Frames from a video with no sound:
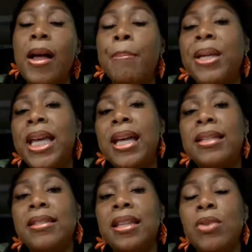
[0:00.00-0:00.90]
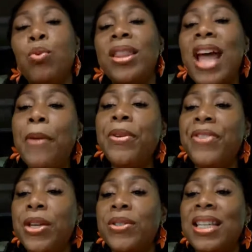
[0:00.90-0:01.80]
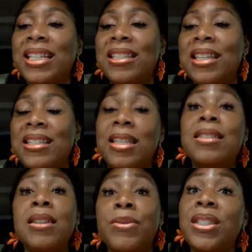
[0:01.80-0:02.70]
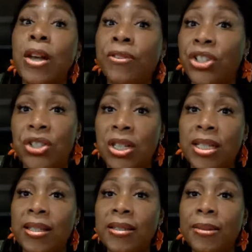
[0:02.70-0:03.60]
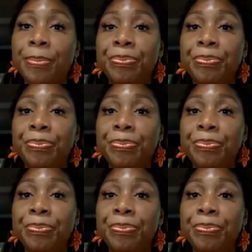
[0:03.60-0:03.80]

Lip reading: Because what that reveals is a sense of selfishness.